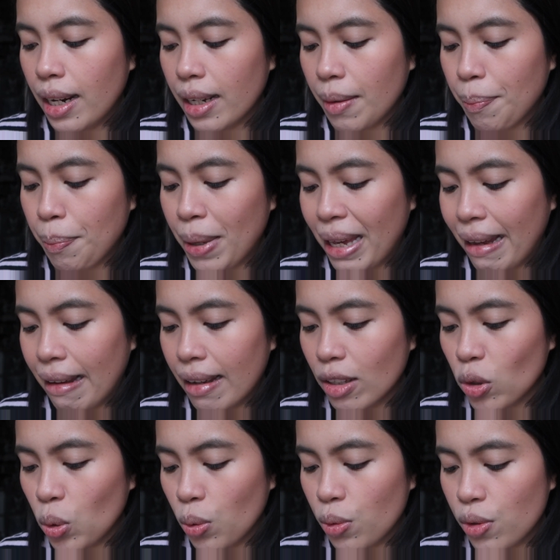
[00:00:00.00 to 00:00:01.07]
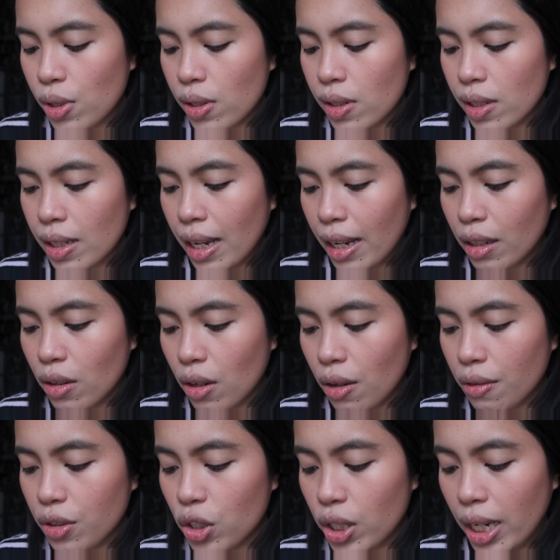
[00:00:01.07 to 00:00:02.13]
pink tones kind of
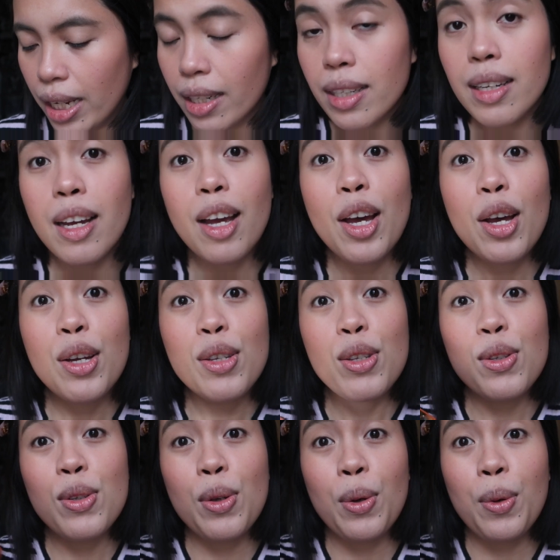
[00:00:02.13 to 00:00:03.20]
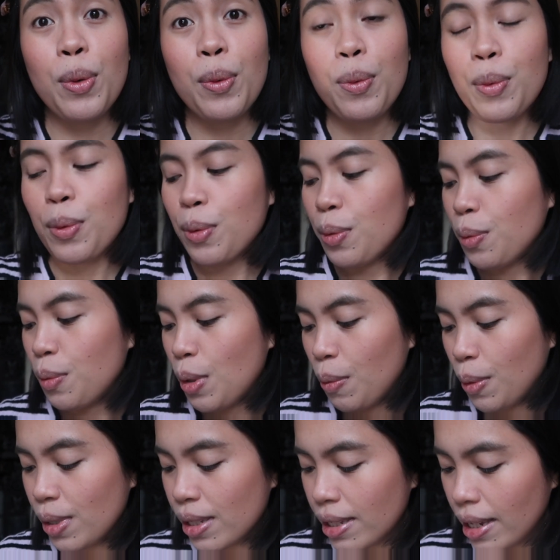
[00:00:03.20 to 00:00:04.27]
shade. So we will
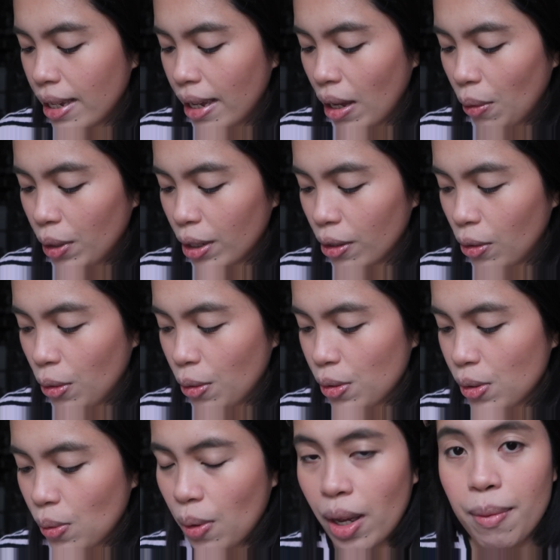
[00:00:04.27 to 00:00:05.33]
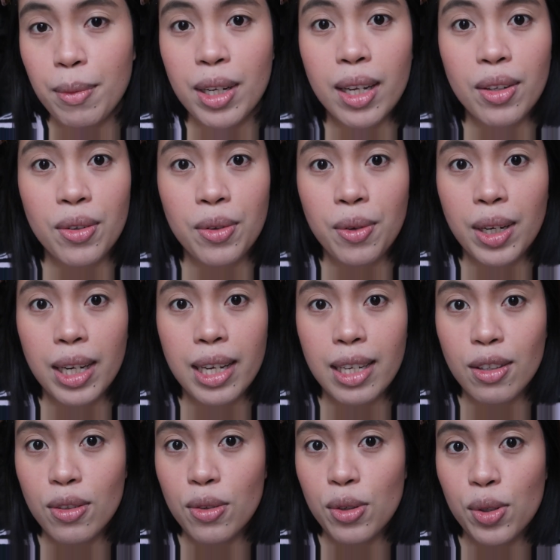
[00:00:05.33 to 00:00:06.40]
see how it goes. So I'm not really into
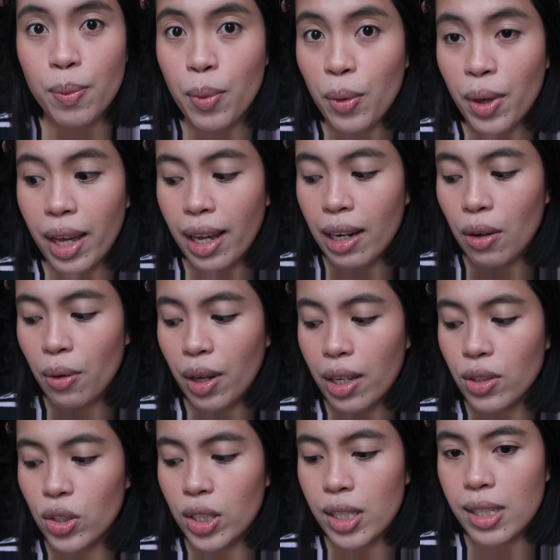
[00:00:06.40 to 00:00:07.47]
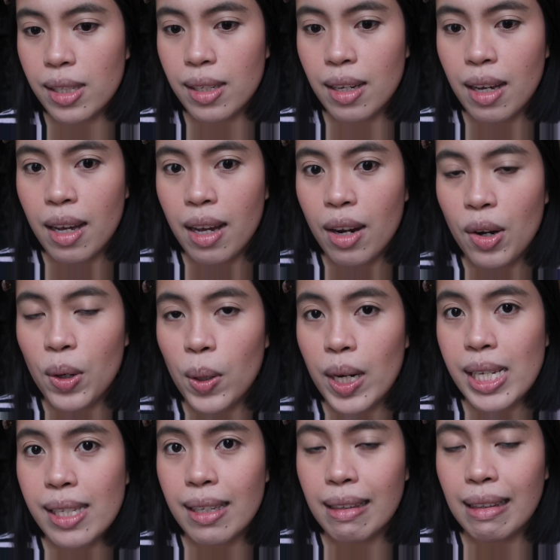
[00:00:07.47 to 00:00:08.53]
smoky eye look. I just
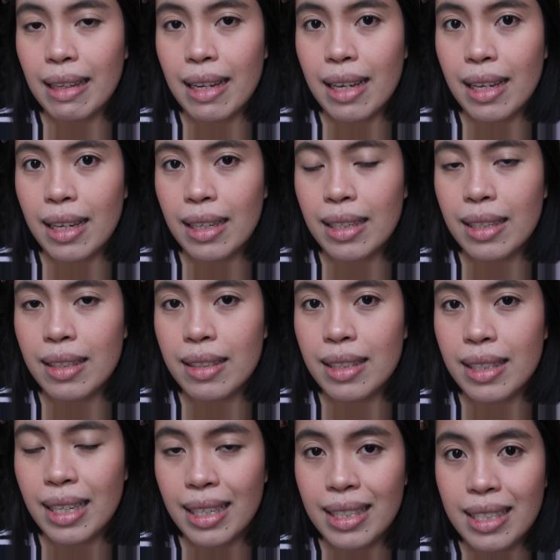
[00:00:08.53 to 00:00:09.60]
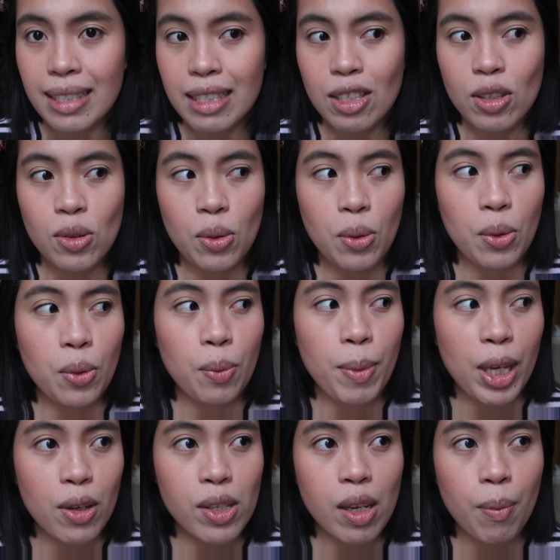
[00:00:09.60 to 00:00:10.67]
recently did it, so because
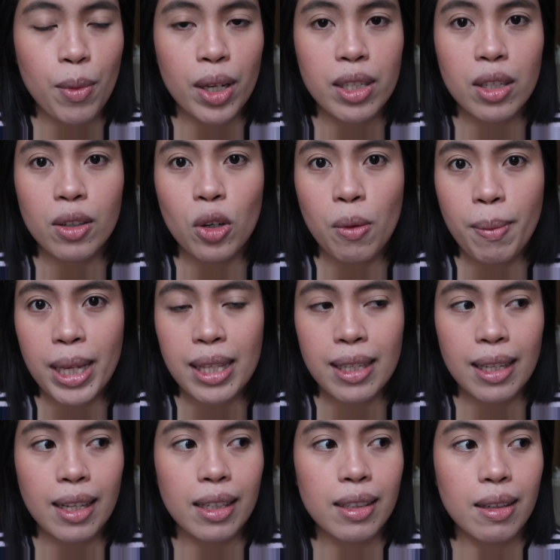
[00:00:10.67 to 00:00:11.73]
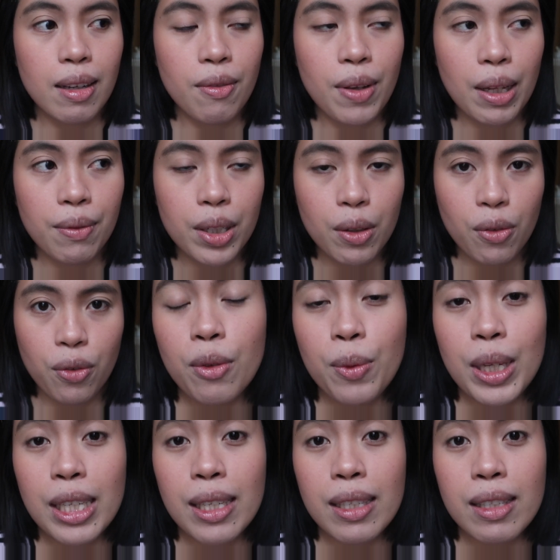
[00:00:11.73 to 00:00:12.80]
someone commented that the velvet fawn
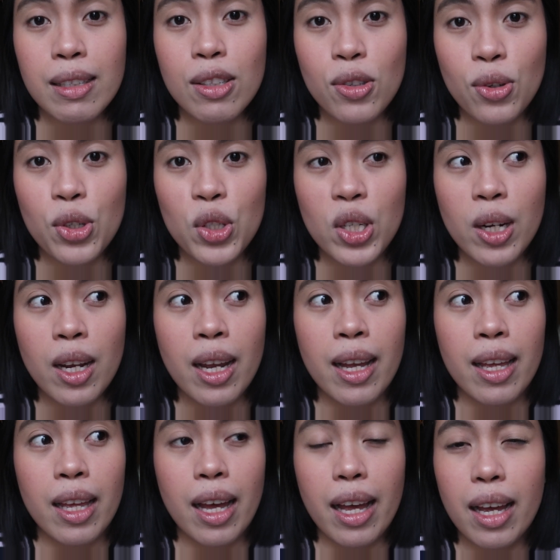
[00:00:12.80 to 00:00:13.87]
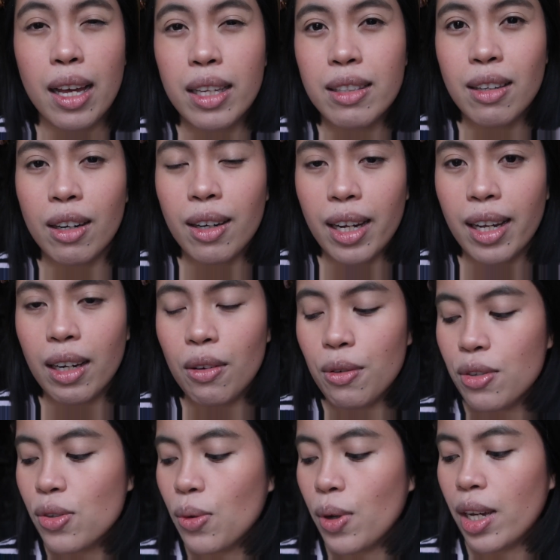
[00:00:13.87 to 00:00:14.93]
will suit dark eye look. So
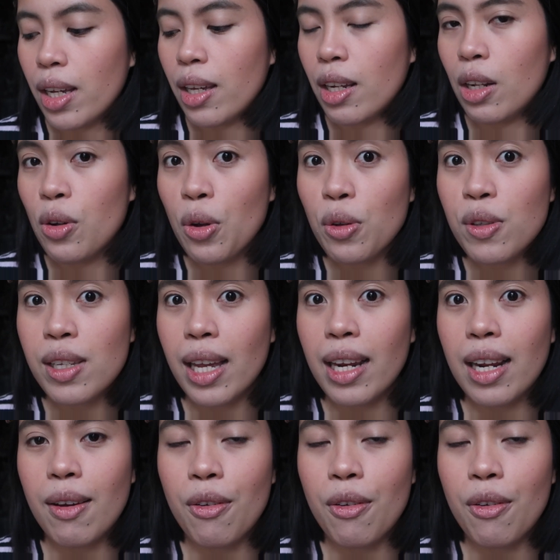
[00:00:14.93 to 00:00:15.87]
I looked and